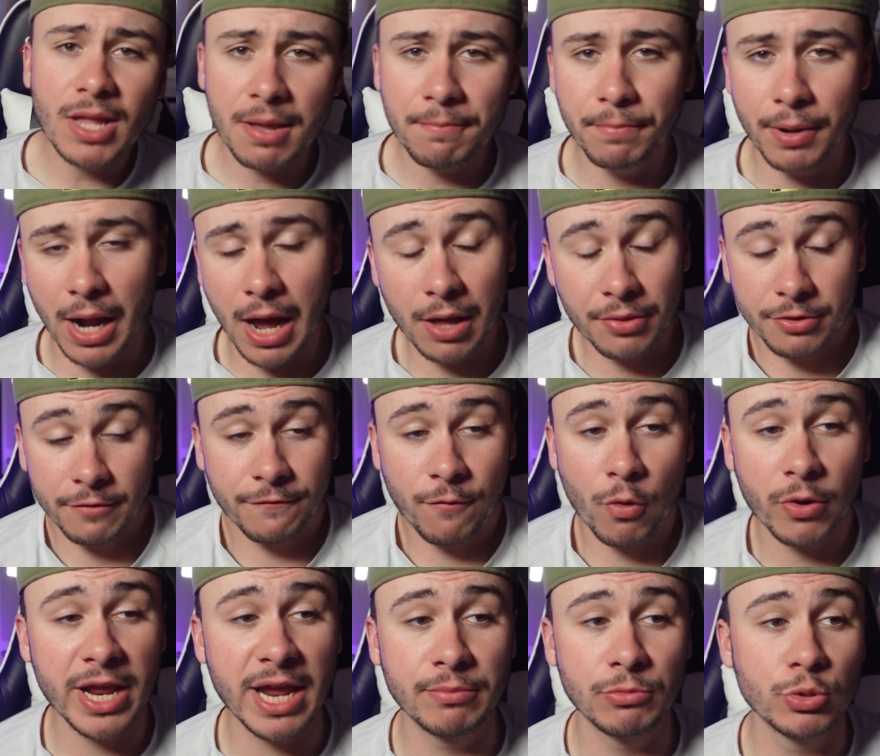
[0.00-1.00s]
But the
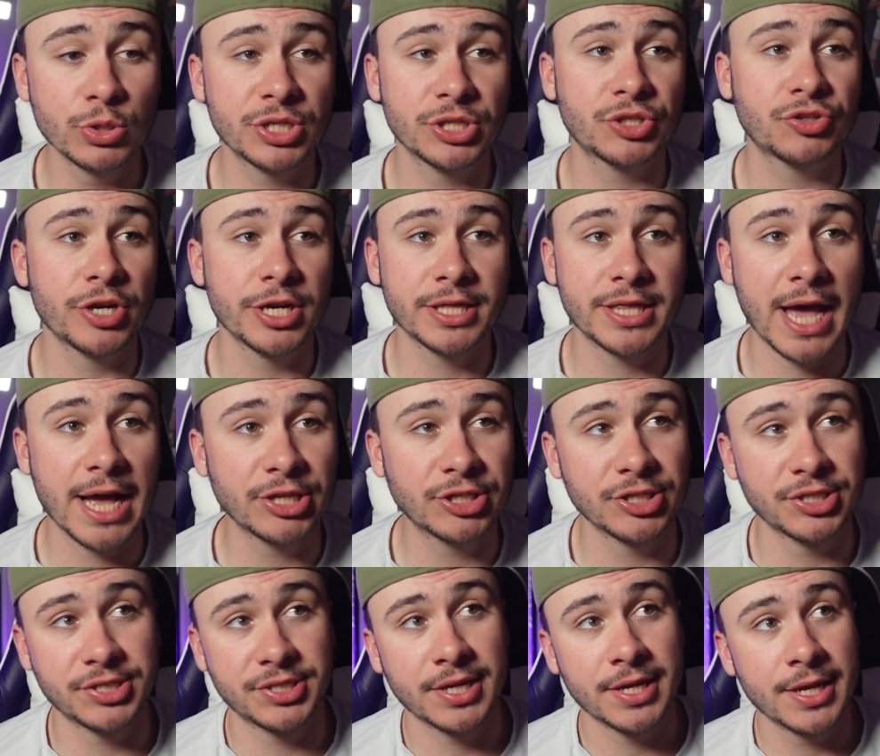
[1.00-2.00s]
4-game losing streak, that
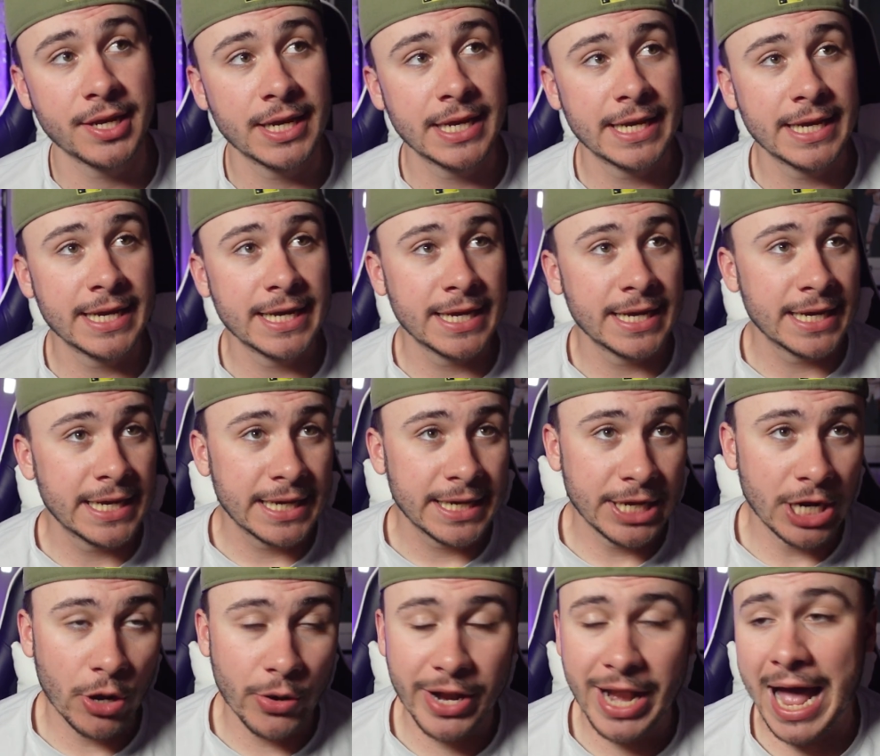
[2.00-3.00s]
just,
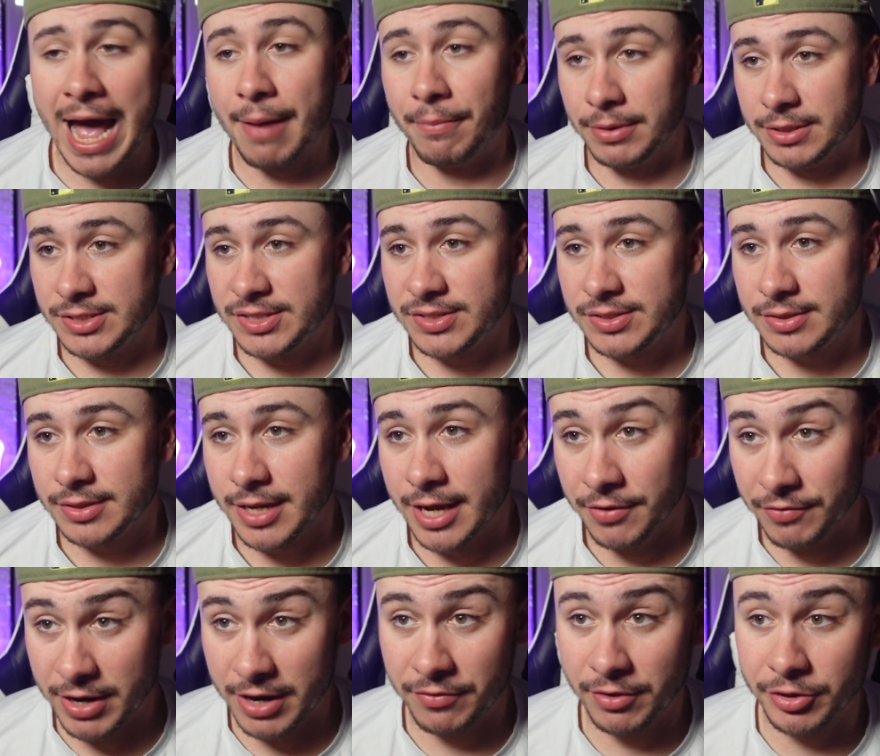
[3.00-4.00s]
it happens.
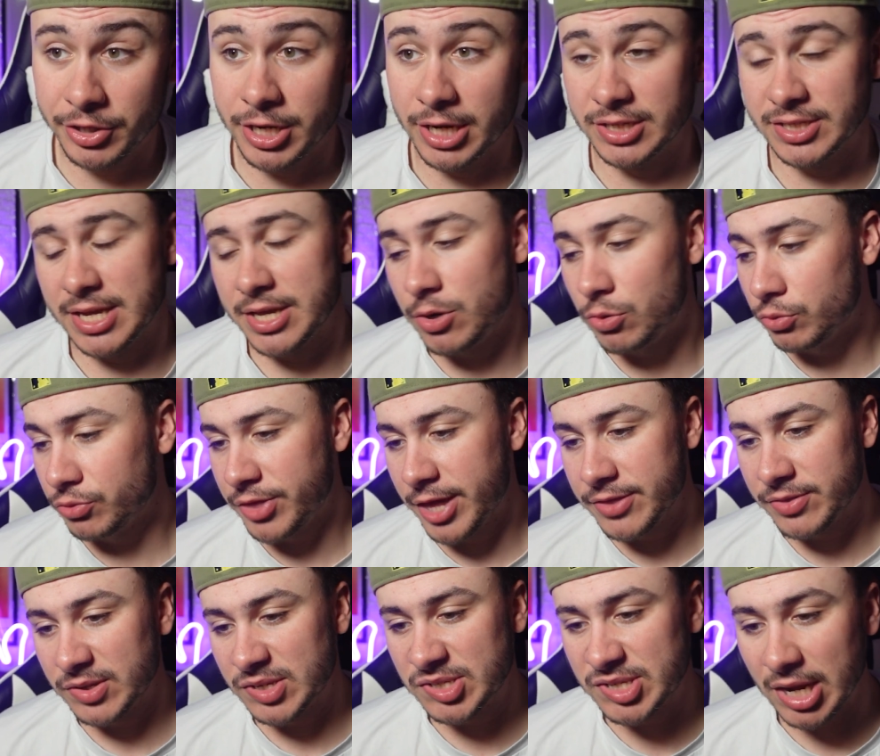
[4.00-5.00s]
It really does. I don't
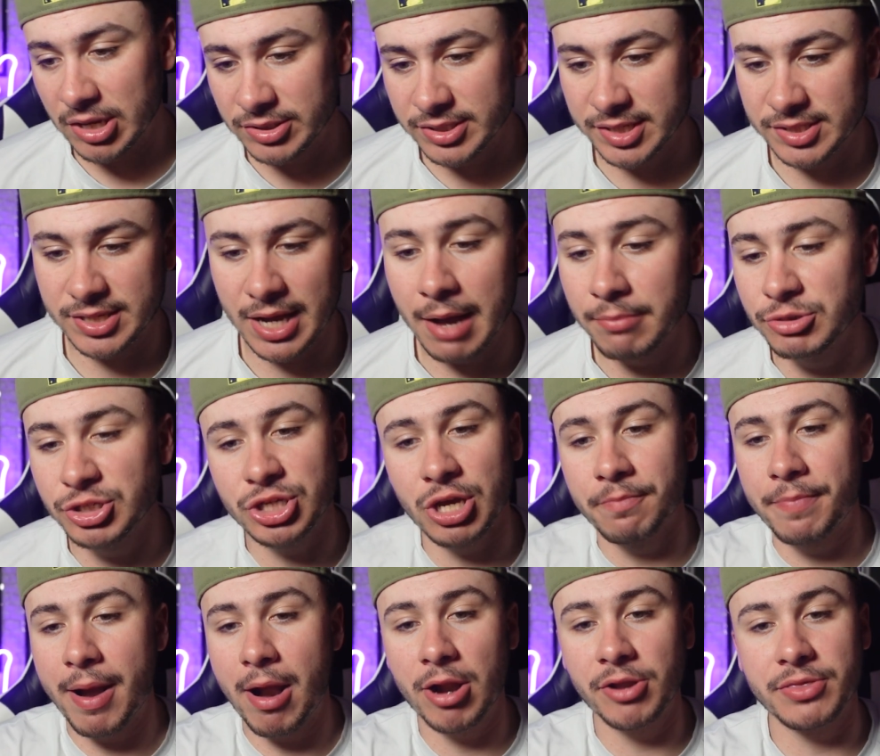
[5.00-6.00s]
think the Celtics, I'm just
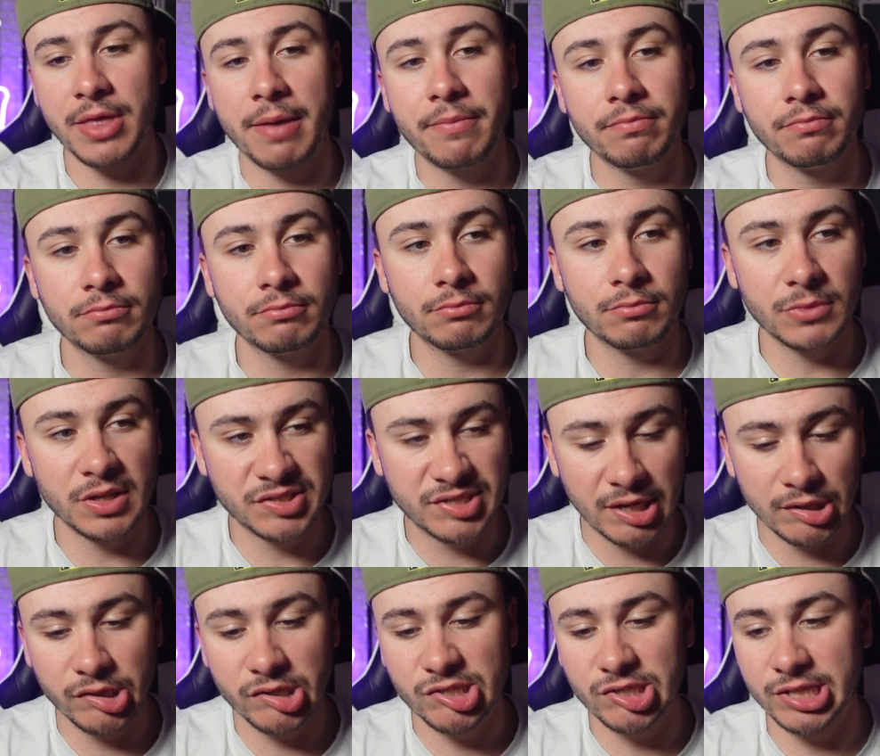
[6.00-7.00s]
comparing them, the
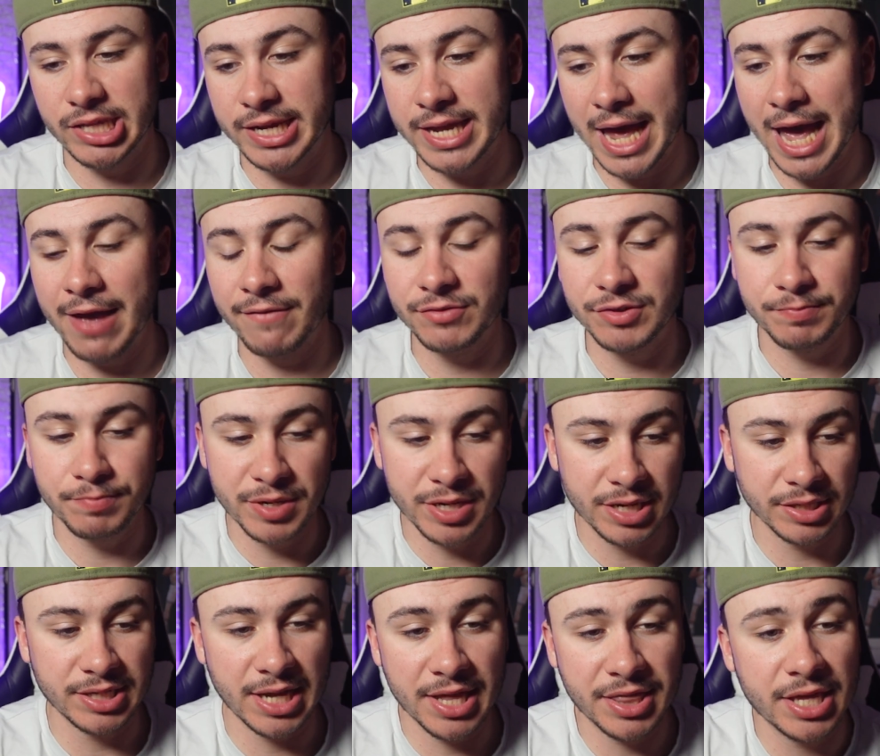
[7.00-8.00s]
Celtics and the Cavs,
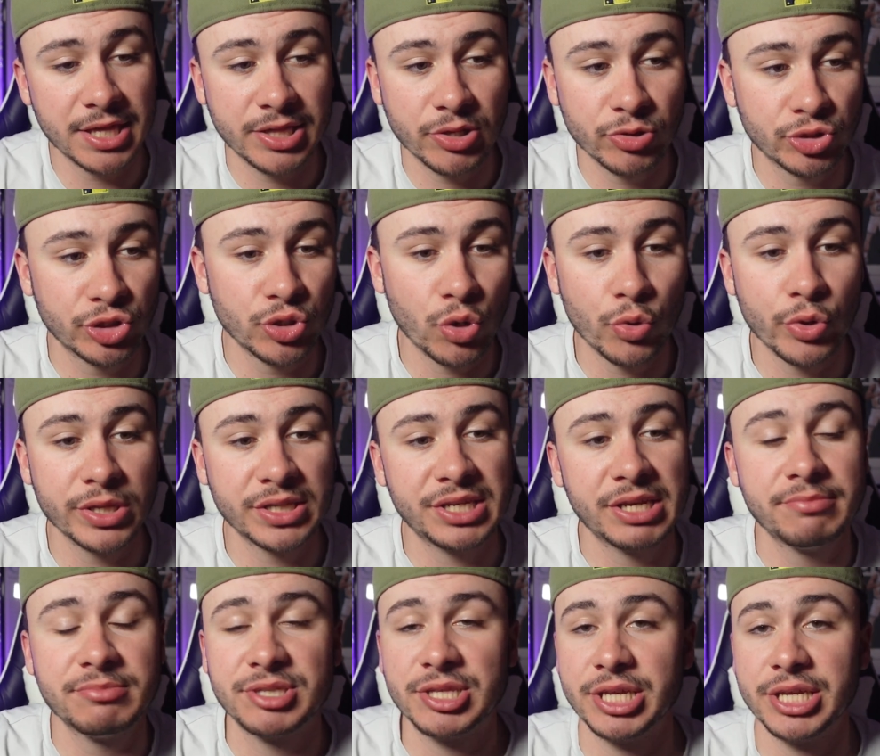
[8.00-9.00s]
because I think those are the only
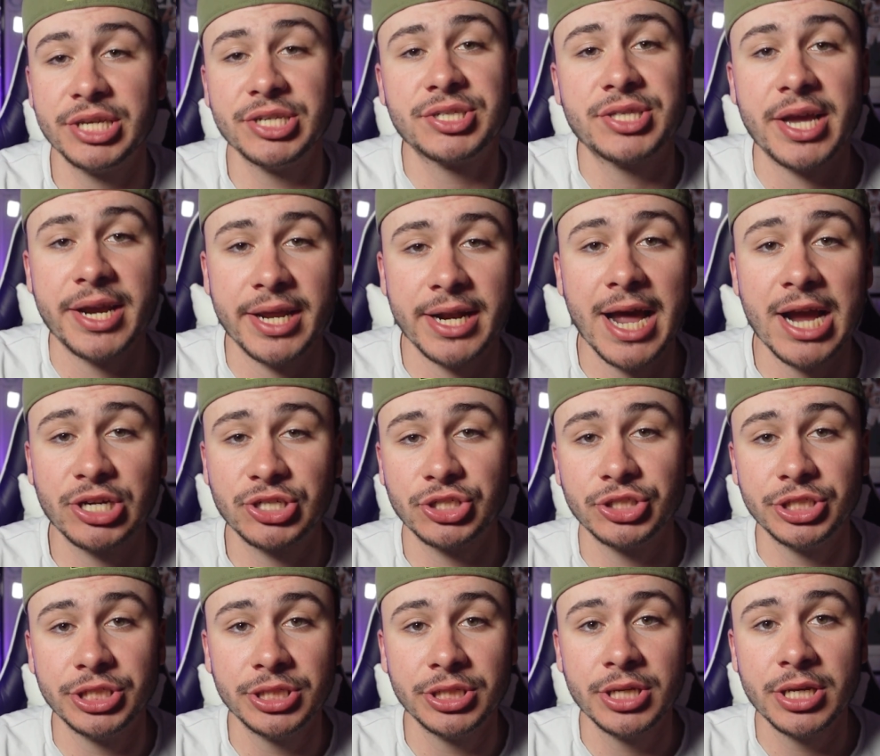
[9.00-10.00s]
teams in the East that can
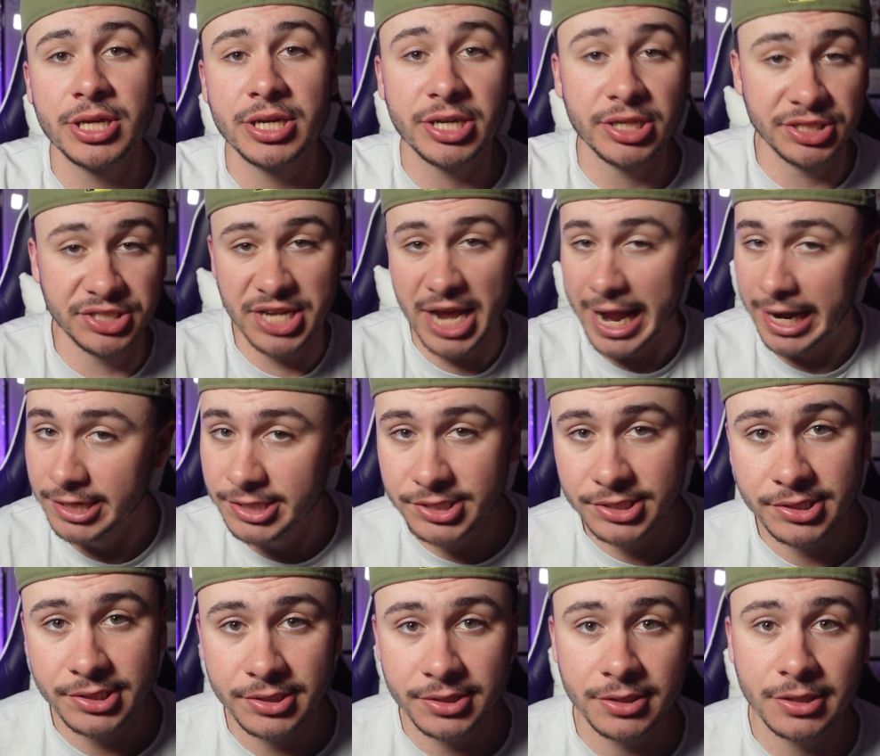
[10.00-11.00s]
actually contend
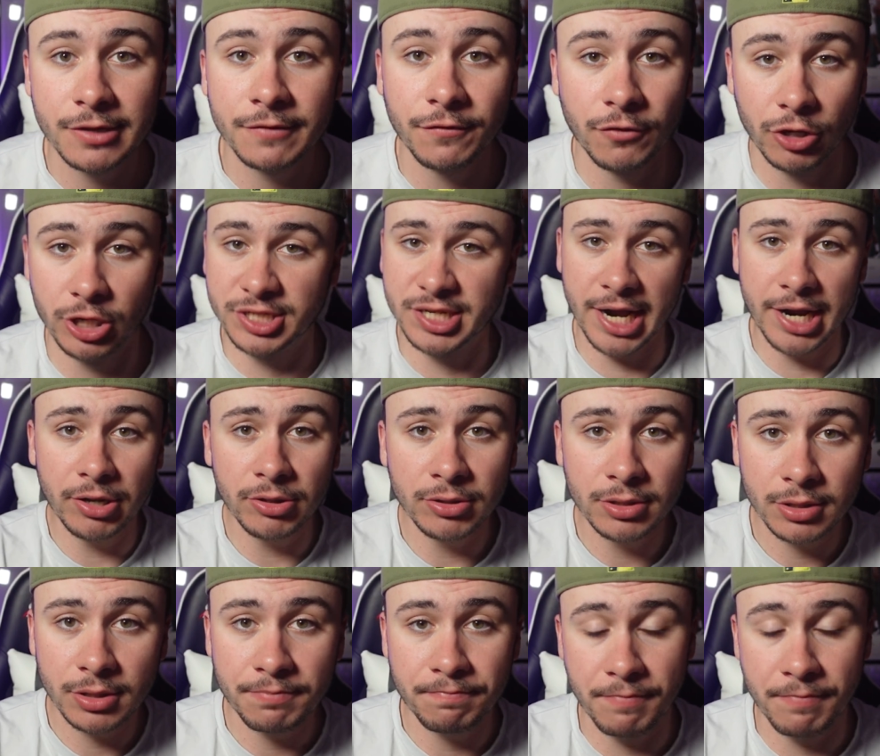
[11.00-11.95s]
for a title.